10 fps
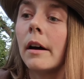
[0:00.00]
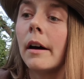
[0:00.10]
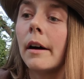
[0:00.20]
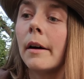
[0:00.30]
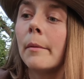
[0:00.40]

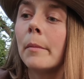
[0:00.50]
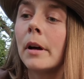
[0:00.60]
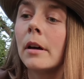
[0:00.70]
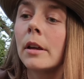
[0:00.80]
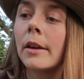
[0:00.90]
Um,
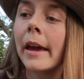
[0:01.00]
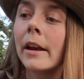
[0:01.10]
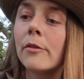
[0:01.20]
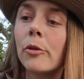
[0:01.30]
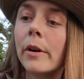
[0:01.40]
you
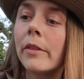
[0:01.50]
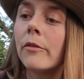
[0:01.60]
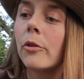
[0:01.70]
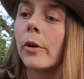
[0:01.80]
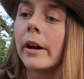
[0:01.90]
can't avoid the
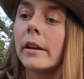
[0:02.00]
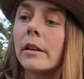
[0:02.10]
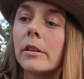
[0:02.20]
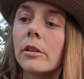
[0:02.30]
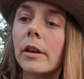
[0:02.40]
void.
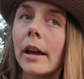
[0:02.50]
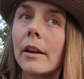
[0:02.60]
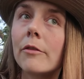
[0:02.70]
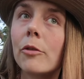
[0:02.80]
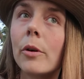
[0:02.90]
You
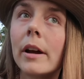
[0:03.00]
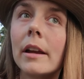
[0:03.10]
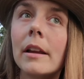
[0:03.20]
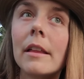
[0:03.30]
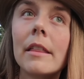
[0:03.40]
can't
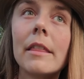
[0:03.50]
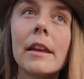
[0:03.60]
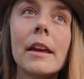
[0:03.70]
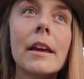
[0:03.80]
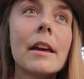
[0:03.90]
avoid
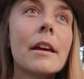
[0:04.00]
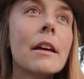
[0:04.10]
the.